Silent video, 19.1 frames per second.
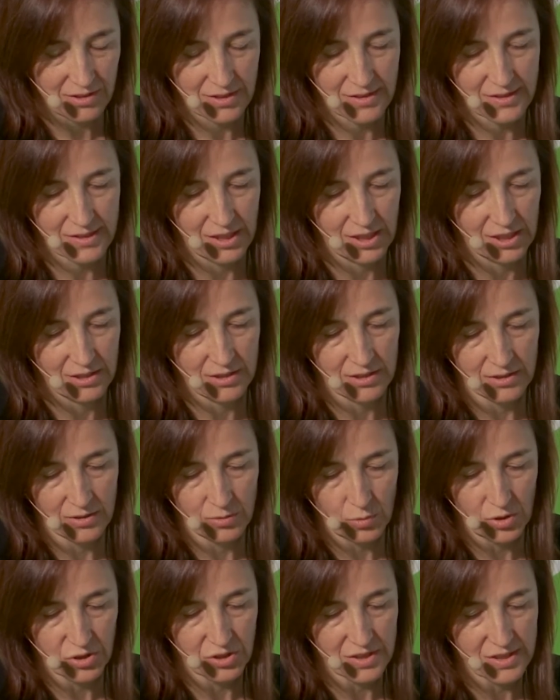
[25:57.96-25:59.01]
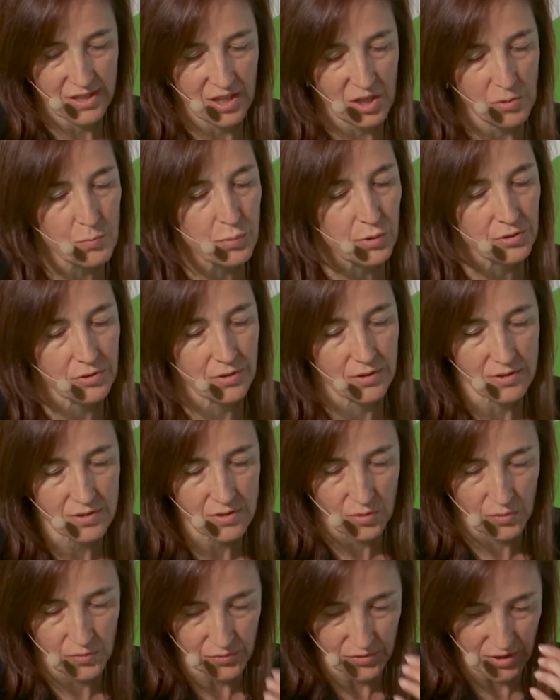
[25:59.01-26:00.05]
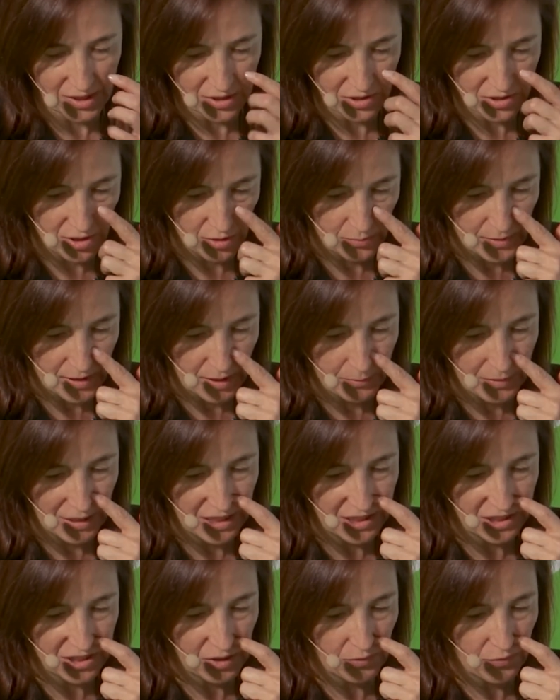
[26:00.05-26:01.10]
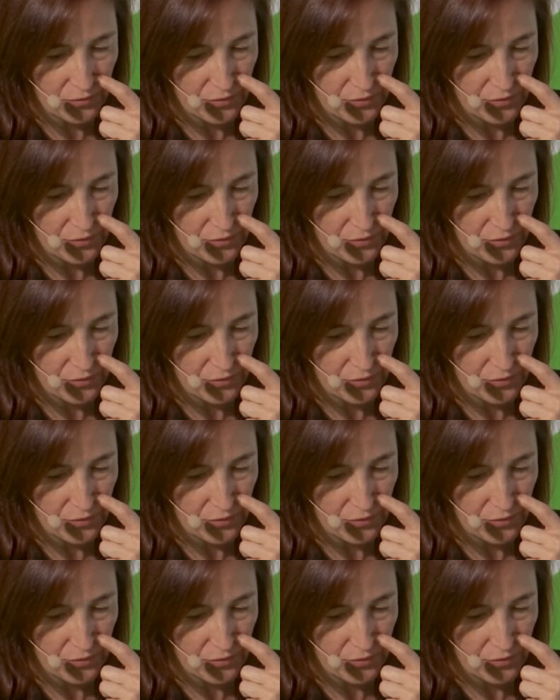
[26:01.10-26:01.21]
saying what is the importance of the interoperability